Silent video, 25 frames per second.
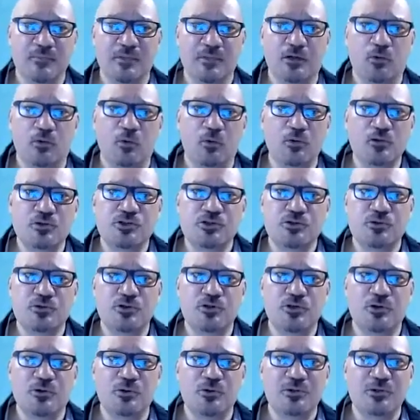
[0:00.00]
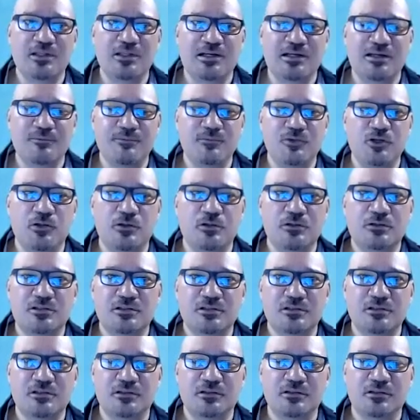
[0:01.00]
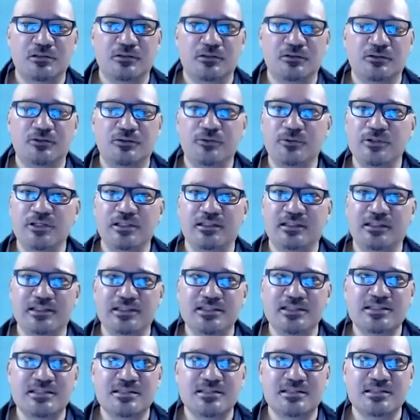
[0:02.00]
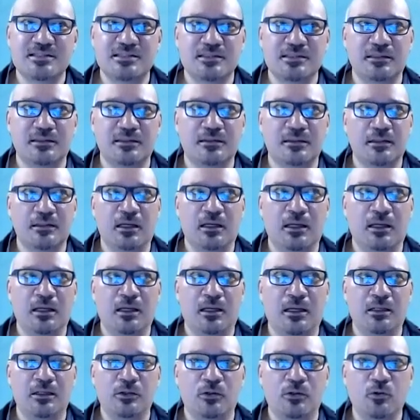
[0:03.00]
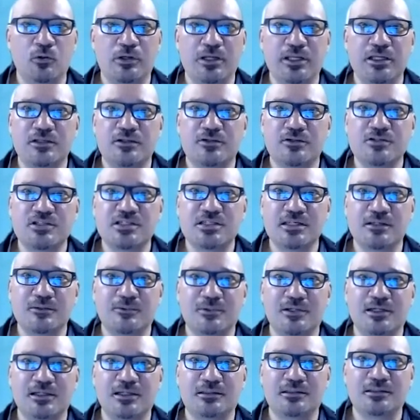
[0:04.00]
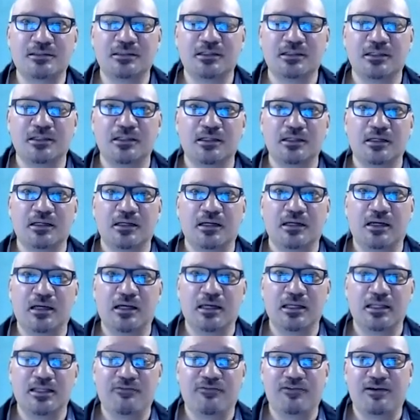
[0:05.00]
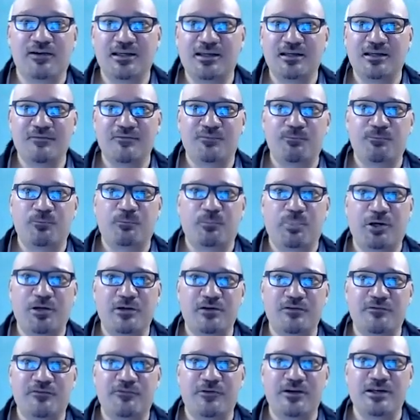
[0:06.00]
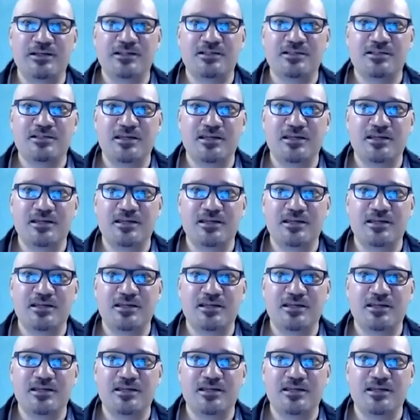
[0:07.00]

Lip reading: also know that I'm not doing this looking to see what, if I can paraphrase